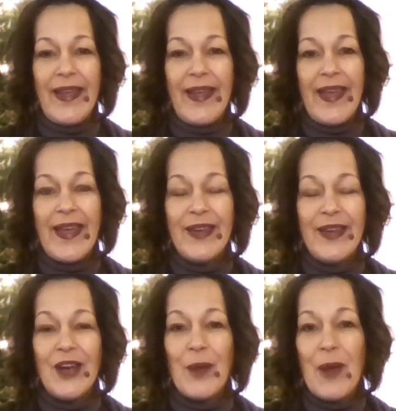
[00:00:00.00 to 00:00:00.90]
and
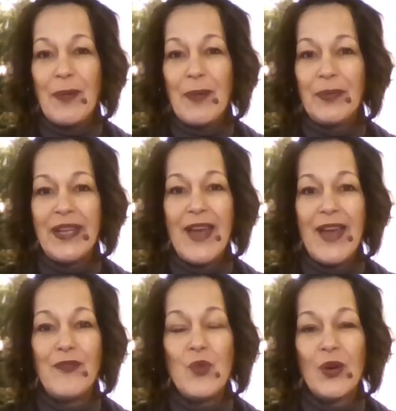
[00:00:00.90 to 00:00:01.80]
I'll probably
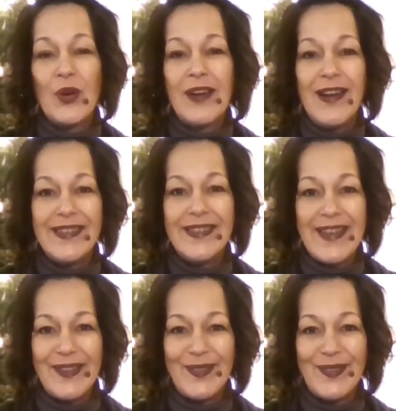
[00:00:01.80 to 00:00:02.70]
have more
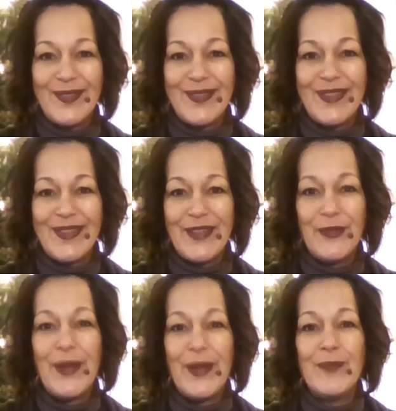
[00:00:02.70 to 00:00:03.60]
contests to give
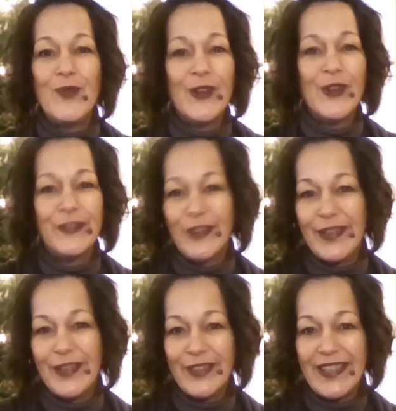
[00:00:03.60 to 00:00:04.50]
away more
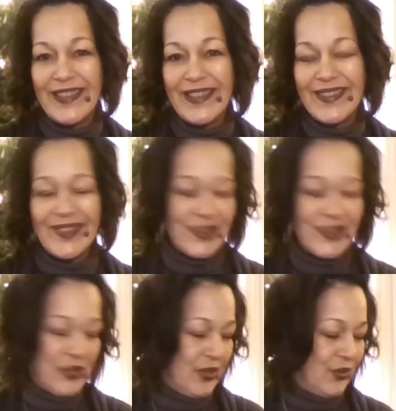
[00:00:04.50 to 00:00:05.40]
free readings
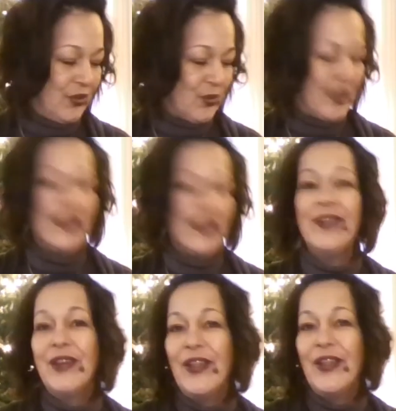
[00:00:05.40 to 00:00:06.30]
during
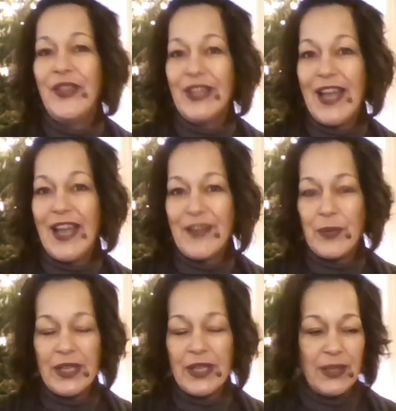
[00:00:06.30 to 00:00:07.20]
the live
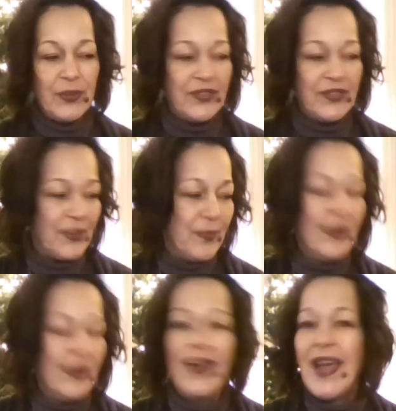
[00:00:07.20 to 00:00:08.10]
weekly wisdom.
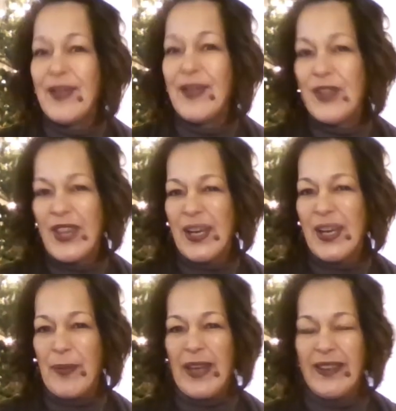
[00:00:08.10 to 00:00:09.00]
I have to think
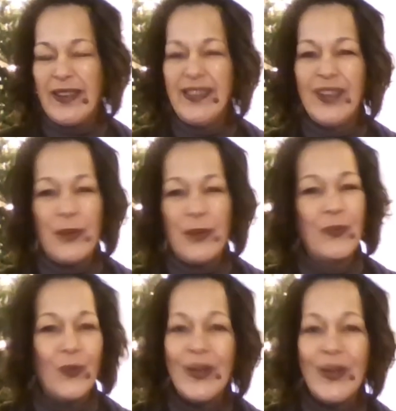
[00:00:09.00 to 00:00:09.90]
about it. You know,
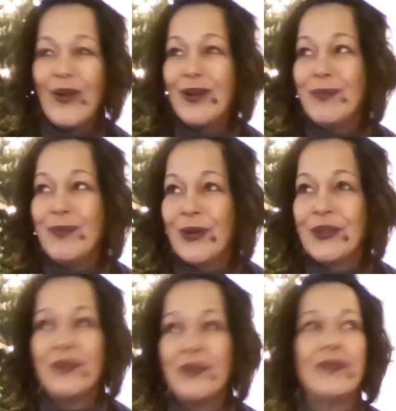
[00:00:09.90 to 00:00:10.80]
we are in
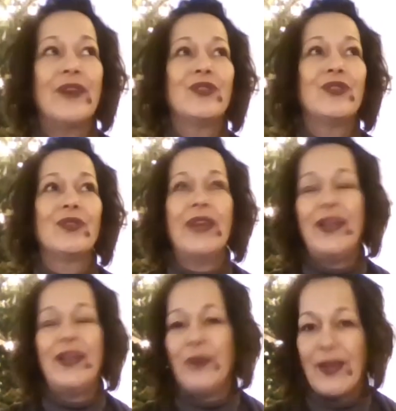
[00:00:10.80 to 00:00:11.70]
Mercury
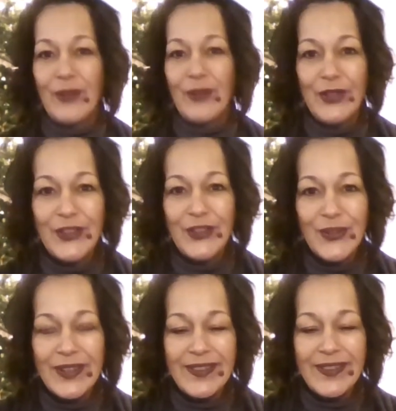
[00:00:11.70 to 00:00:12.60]
retrograde. We have all these
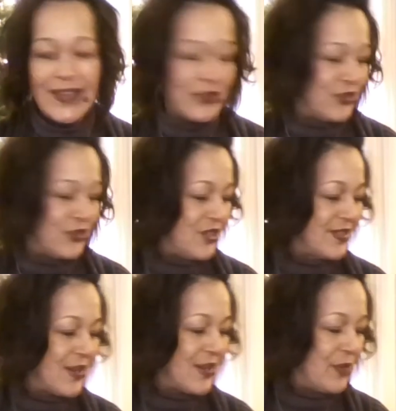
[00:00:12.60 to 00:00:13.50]
crazy energies
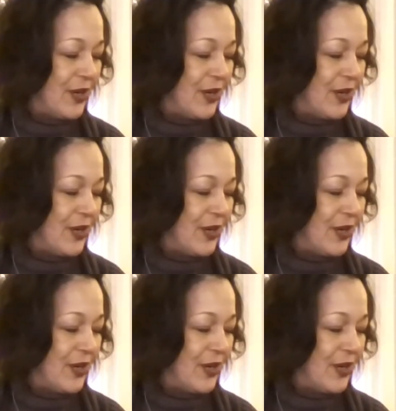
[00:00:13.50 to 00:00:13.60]
going